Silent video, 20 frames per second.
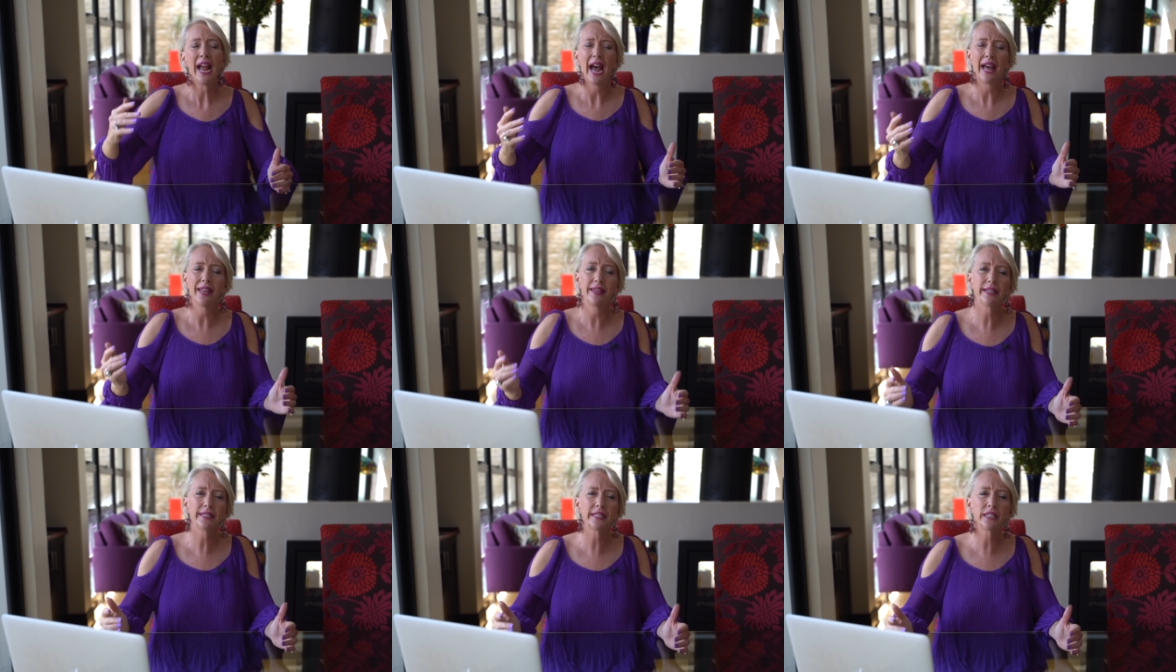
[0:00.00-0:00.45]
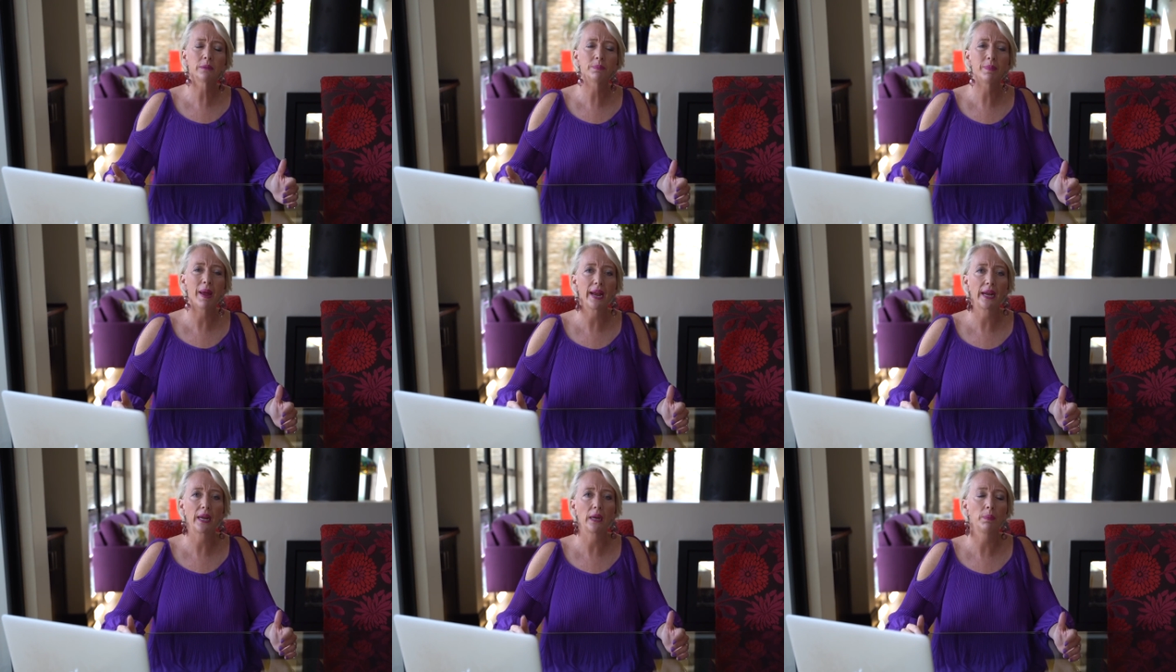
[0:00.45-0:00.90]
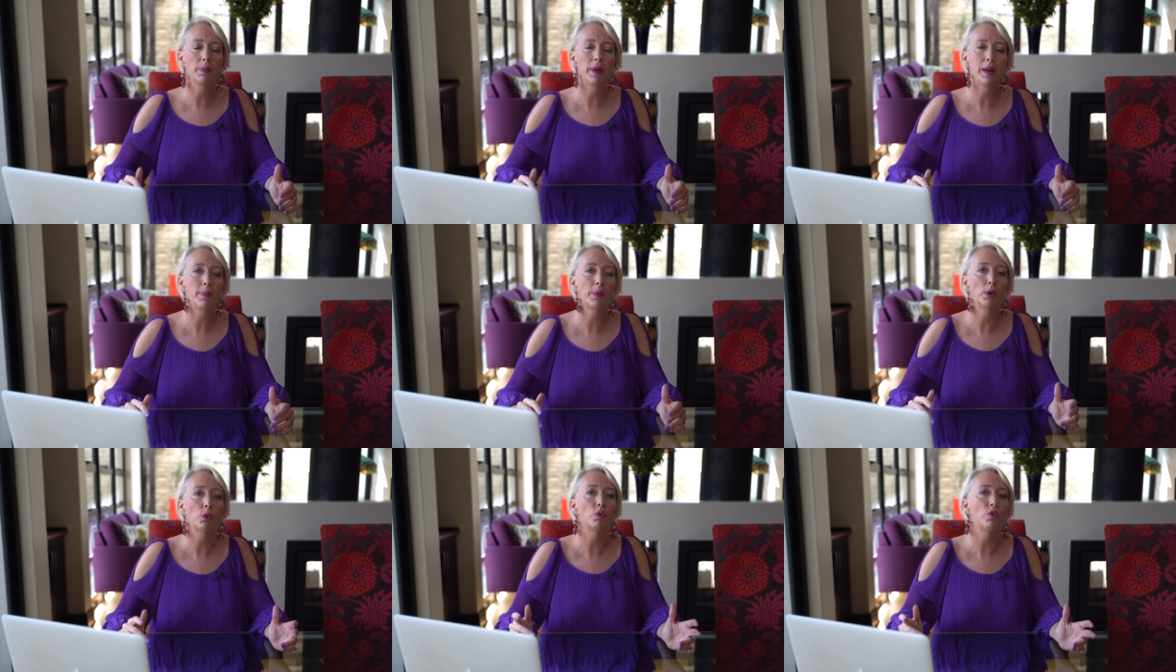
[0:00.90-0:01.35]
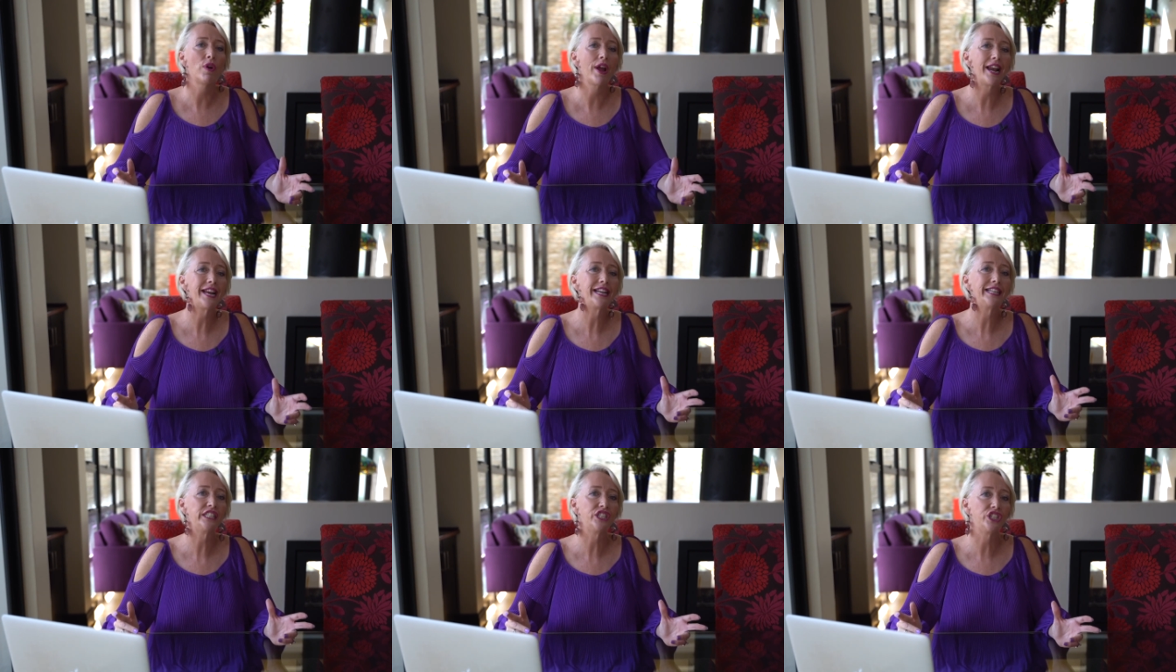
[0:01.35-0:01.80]
And this is making people
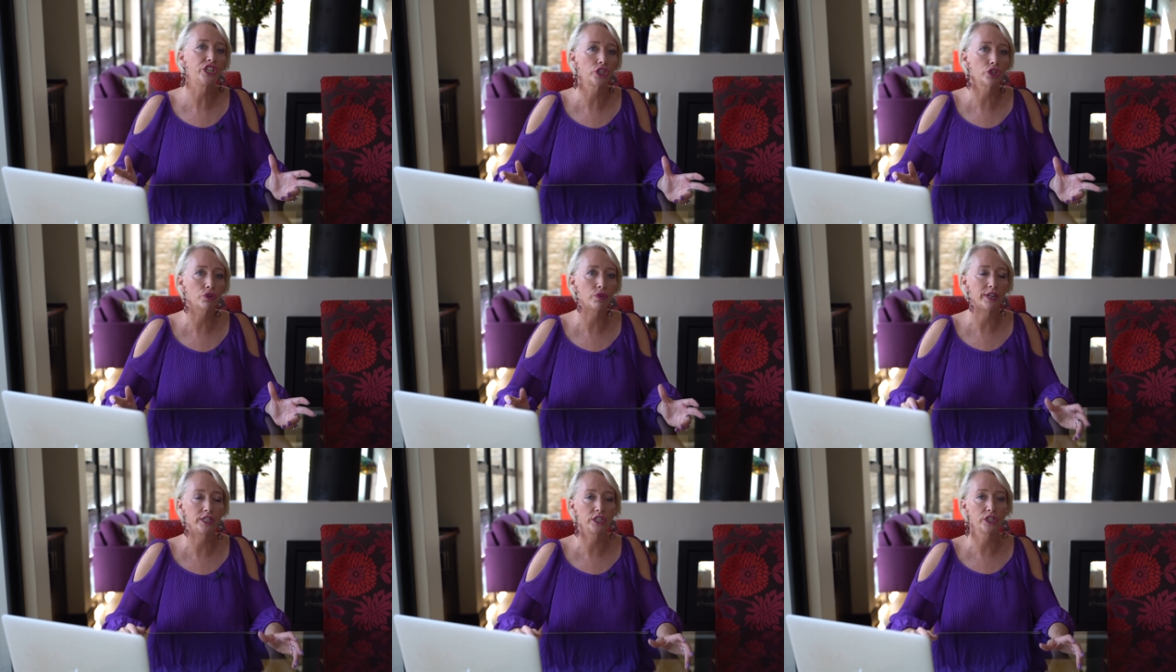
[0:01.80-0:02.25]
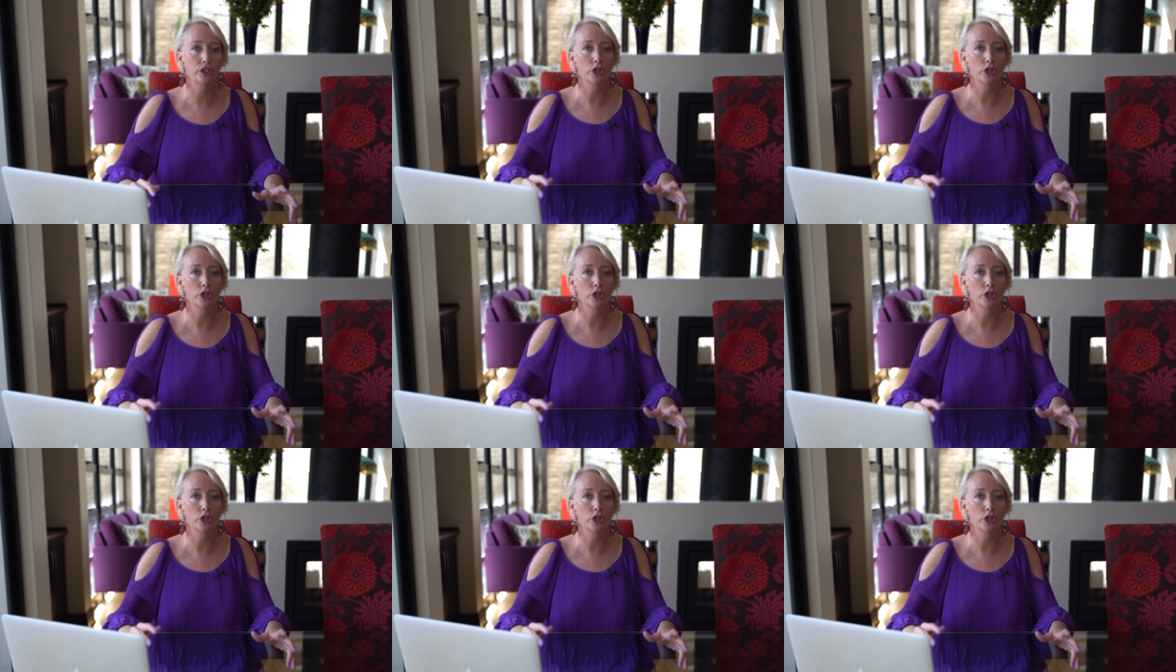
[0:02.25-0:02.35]
really jitterish.